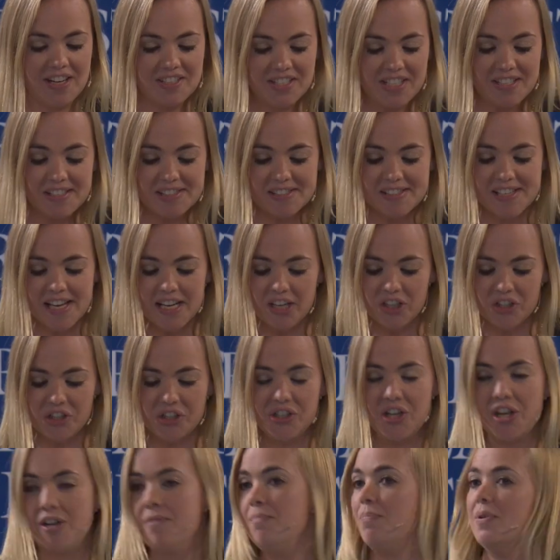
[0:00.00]
A
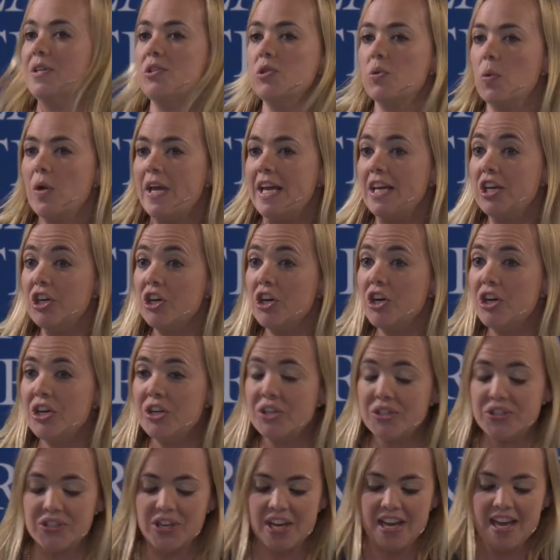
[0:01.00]
distinction between
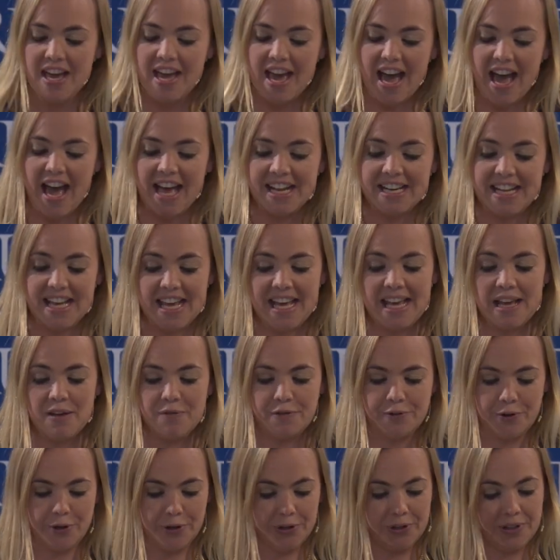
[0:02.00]
good and
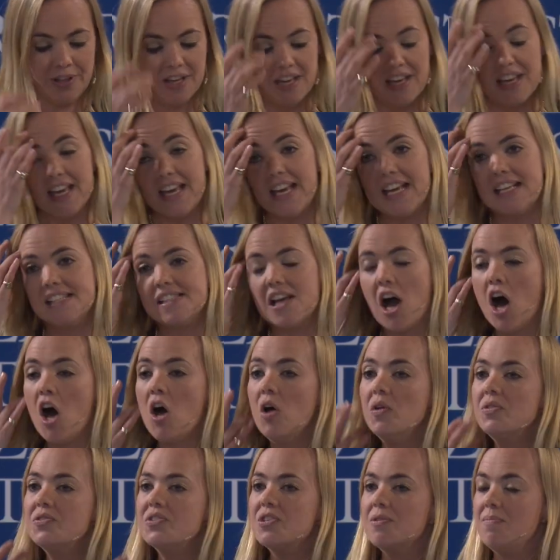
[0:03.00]
evil is
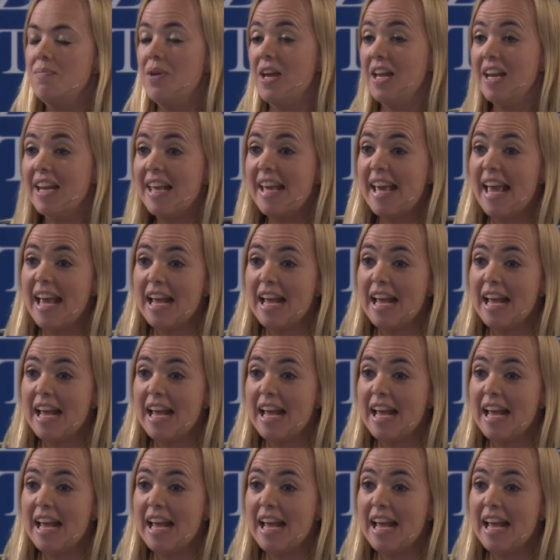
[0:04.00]
ultimately